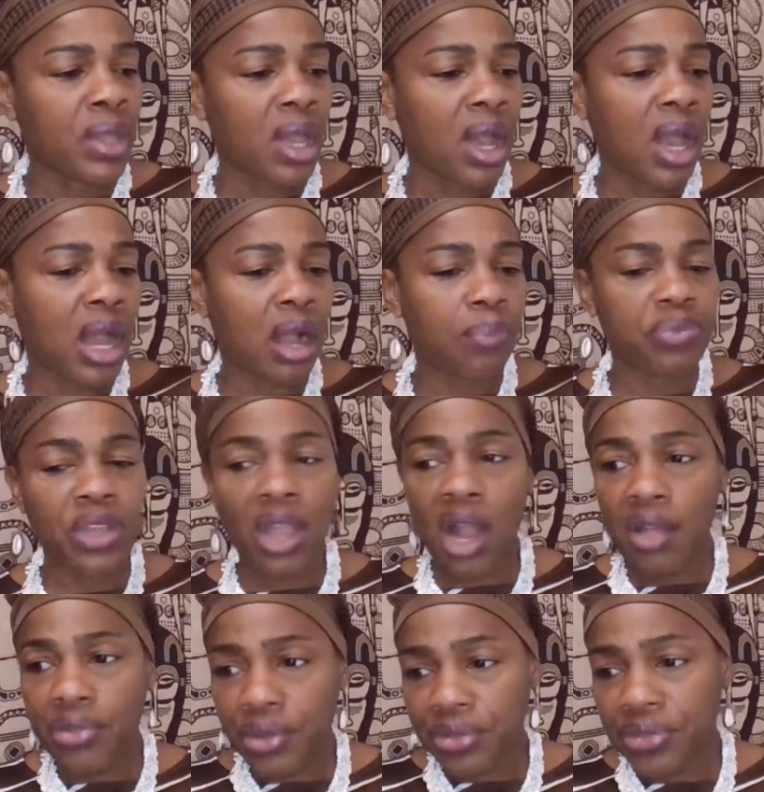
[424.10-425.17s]
The
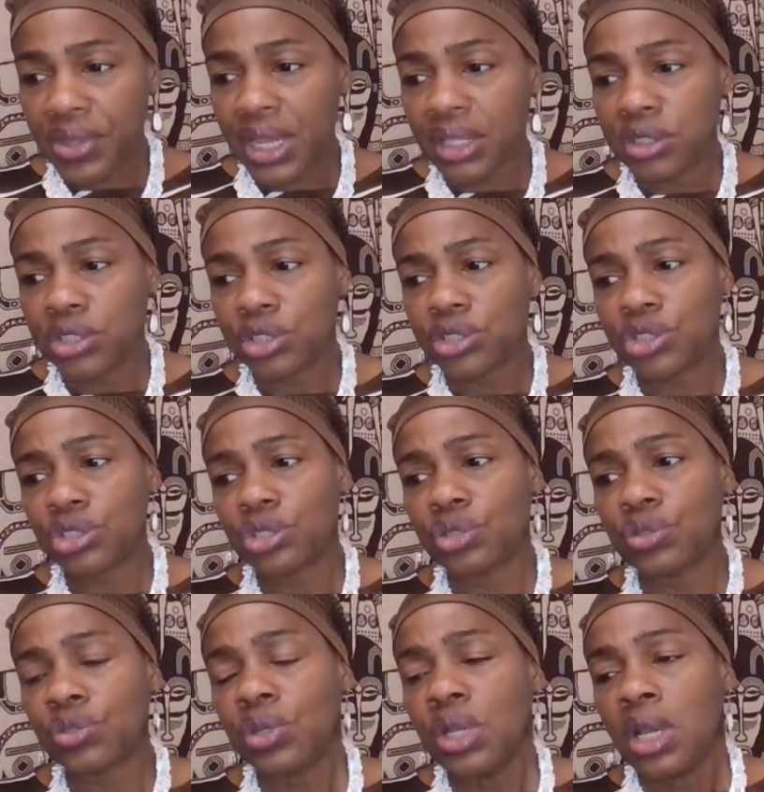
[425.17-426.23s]
other thing to
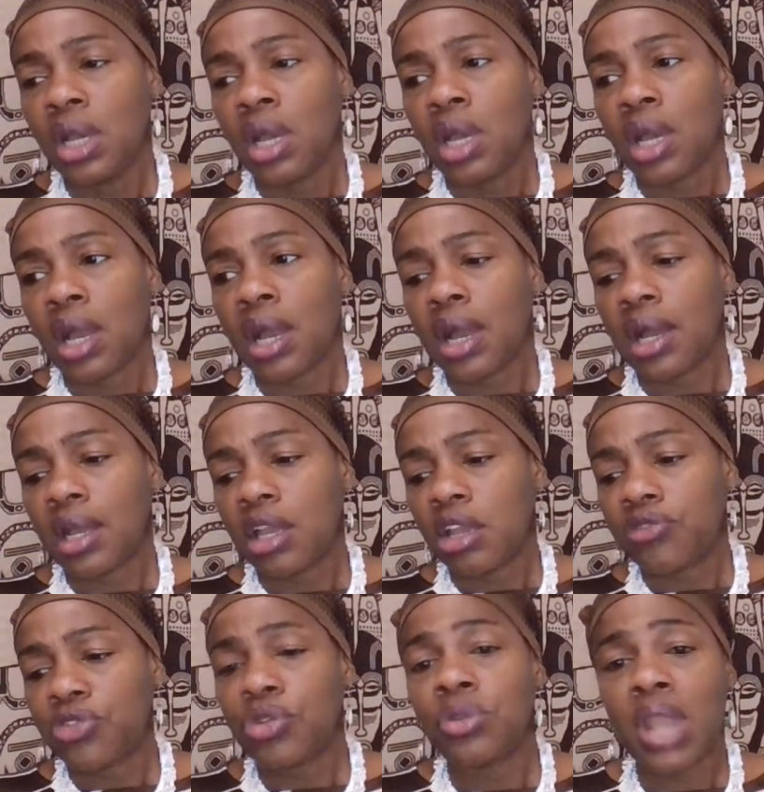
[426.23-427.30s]
do,
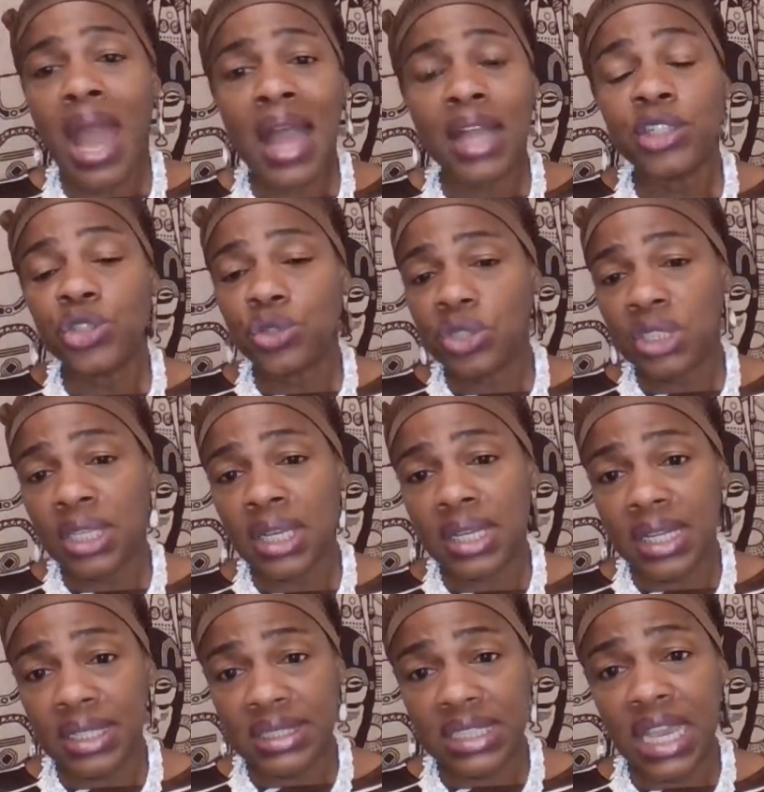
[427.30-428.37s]
if you're not using a
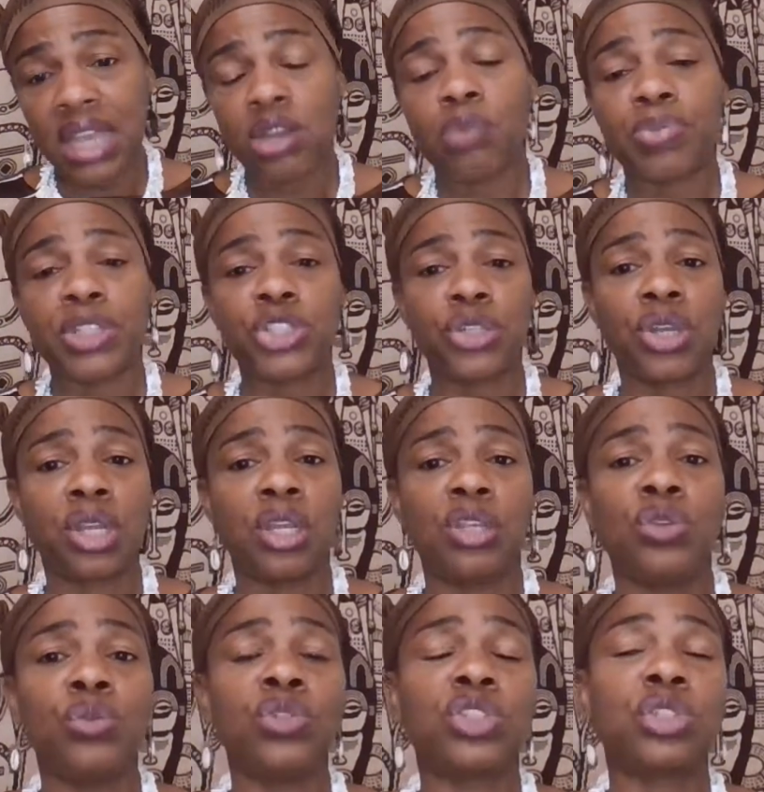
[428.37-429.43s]
container, but you're going to
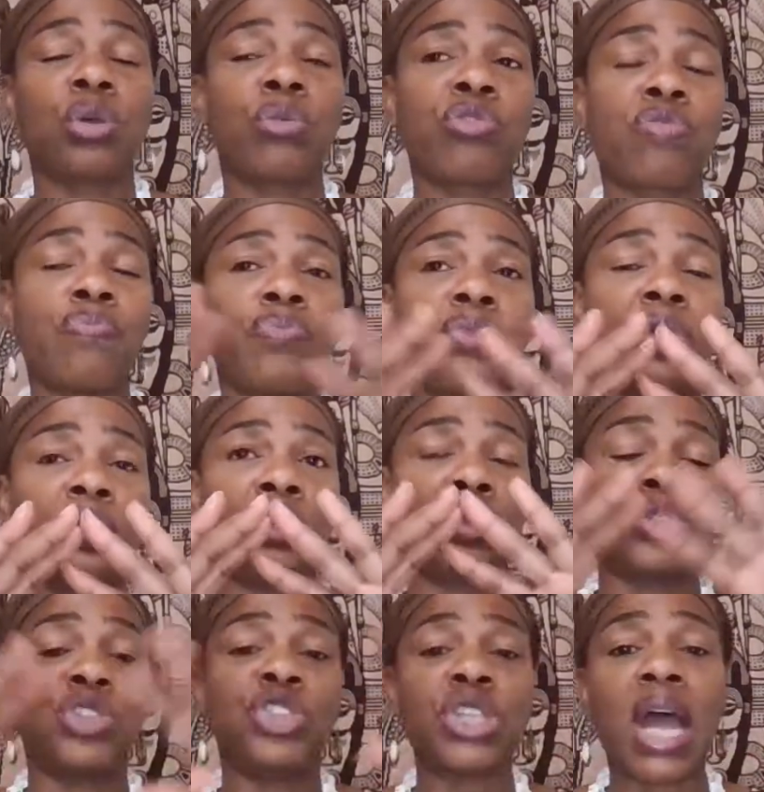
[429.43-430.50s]
use
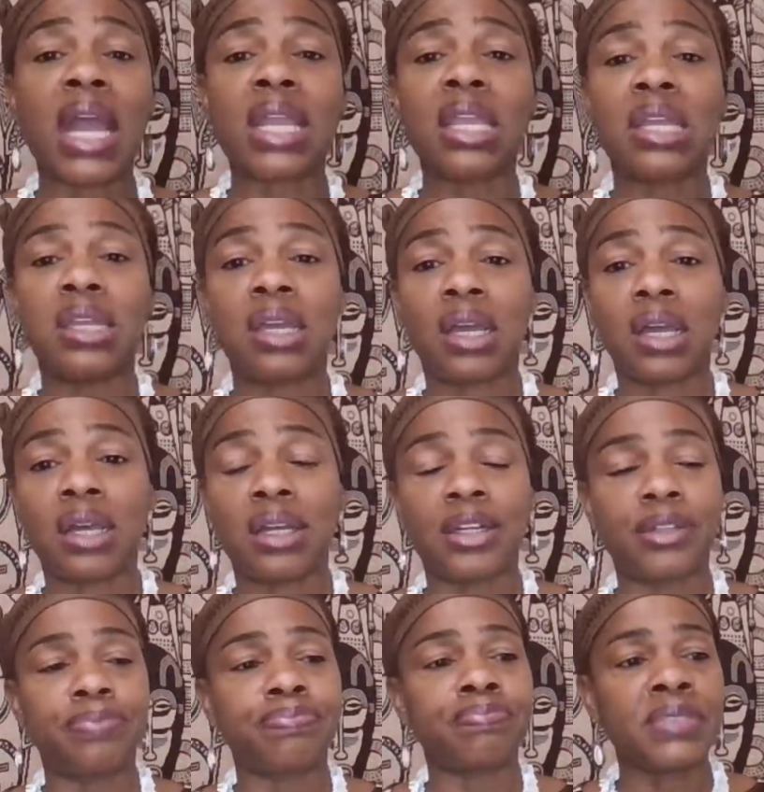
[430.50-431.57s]
those giant
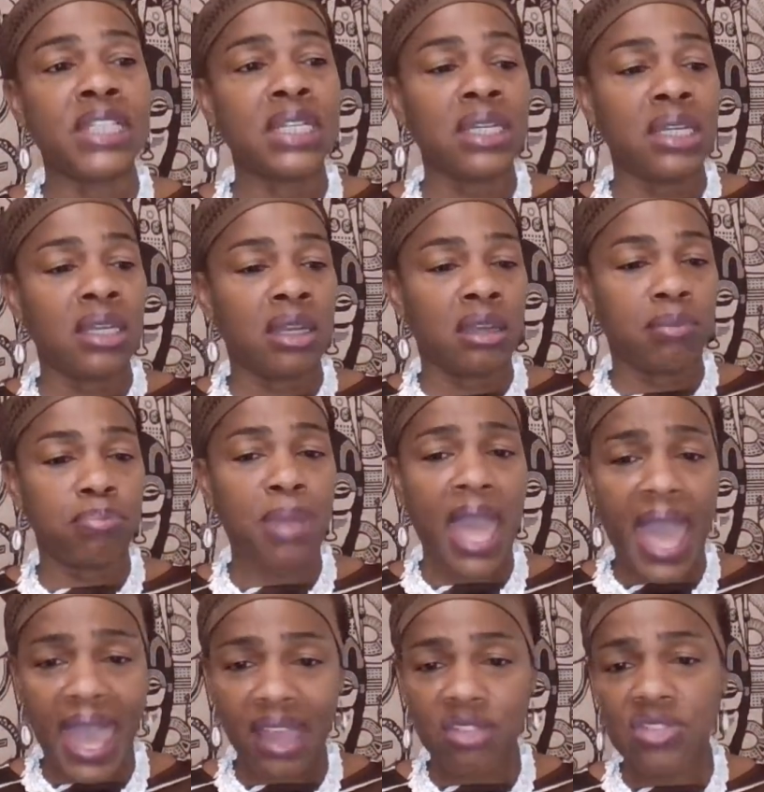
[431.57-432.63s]

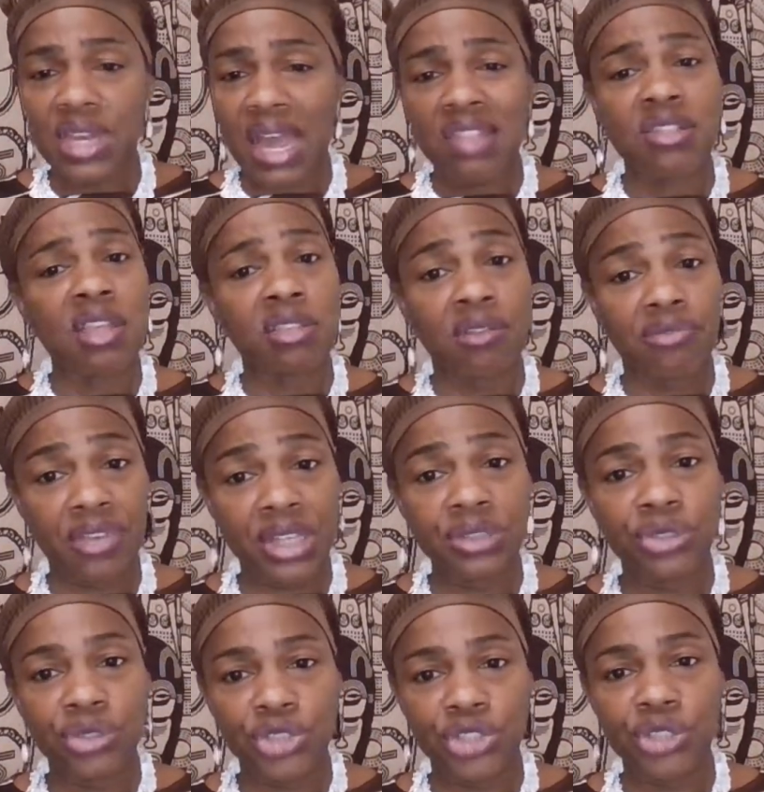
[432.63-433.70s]
bags that I said the
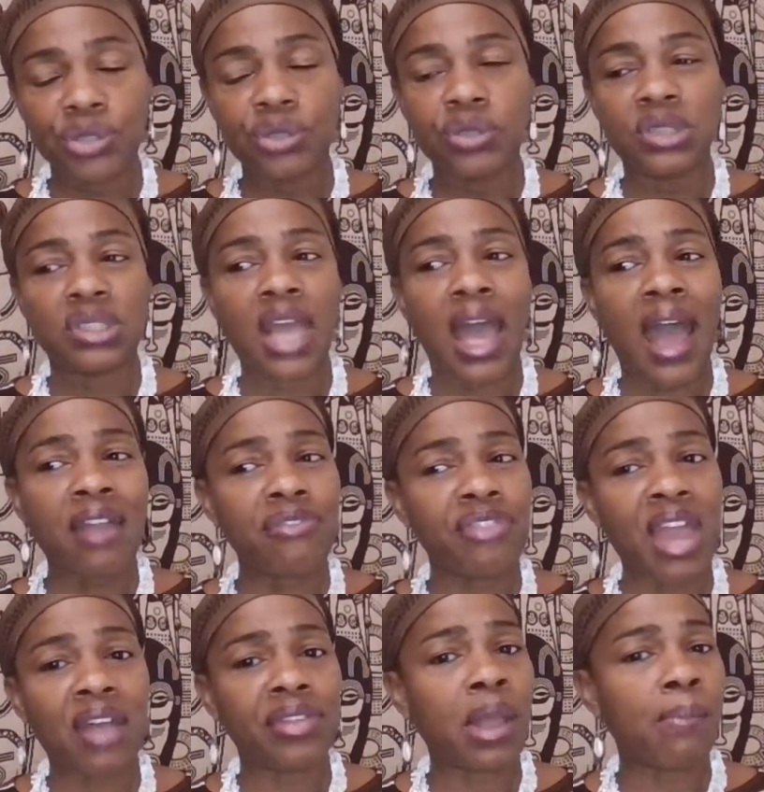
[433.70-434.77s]
vendors use, I
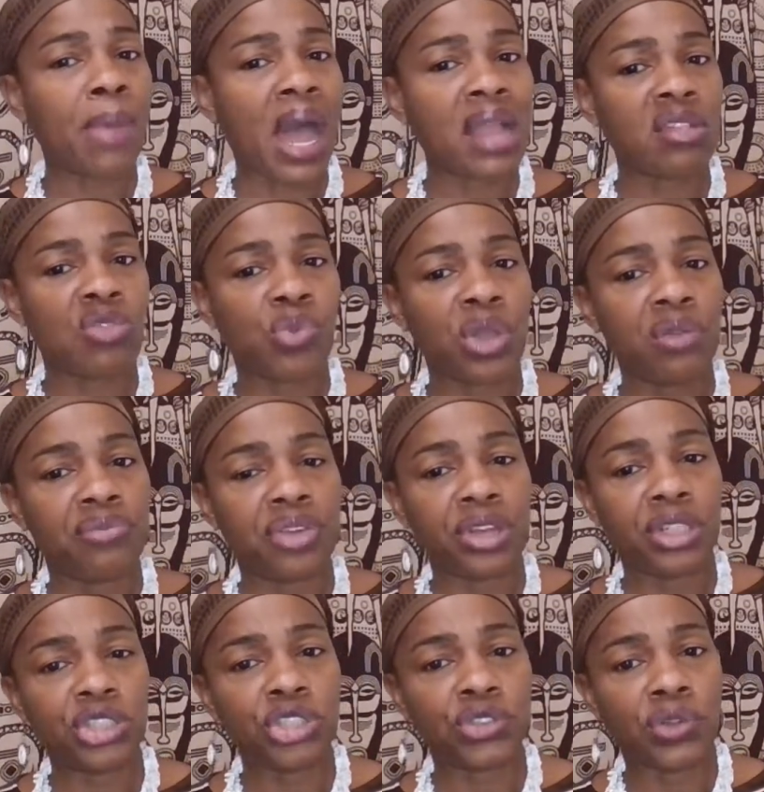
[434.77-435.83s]
found that mines weren't
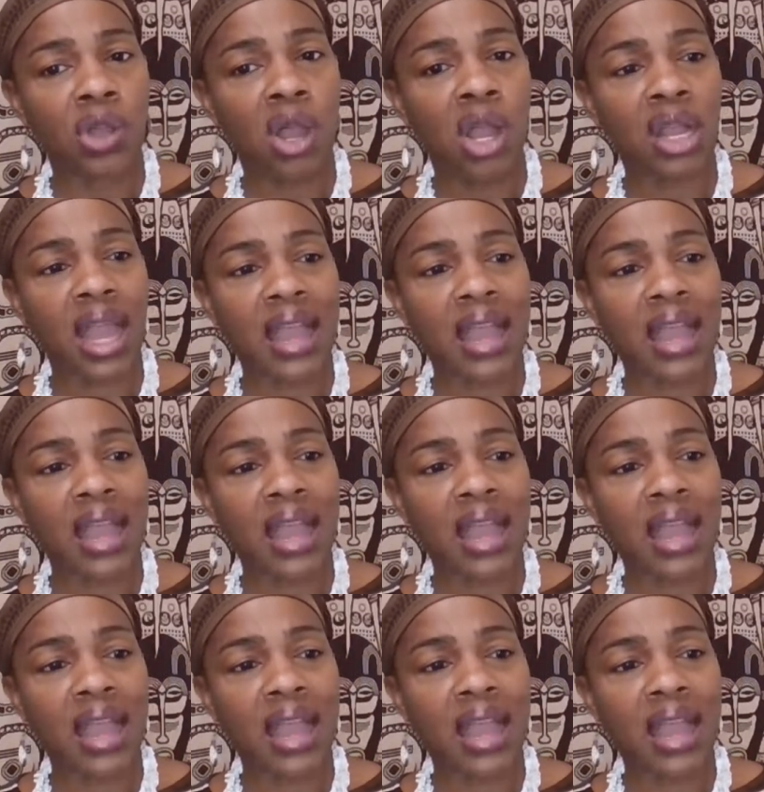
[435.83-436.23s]
very strong.